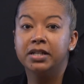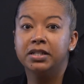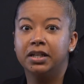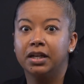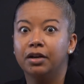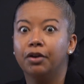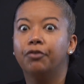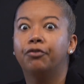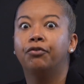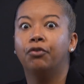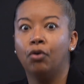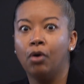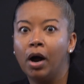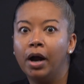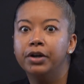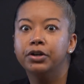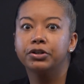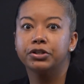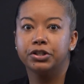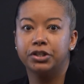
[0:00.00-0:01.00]
to get a full
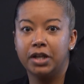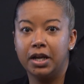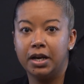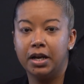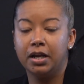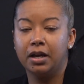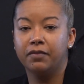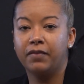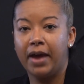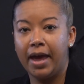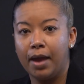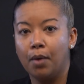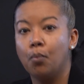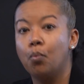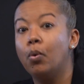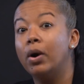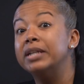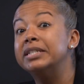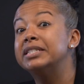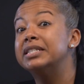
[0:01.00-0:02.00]
understanding of, hey,
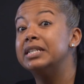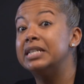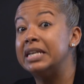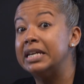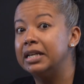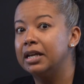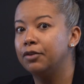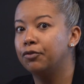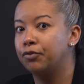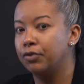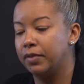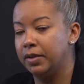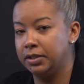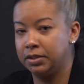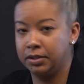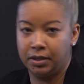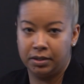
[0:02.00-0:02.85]
what's needed for this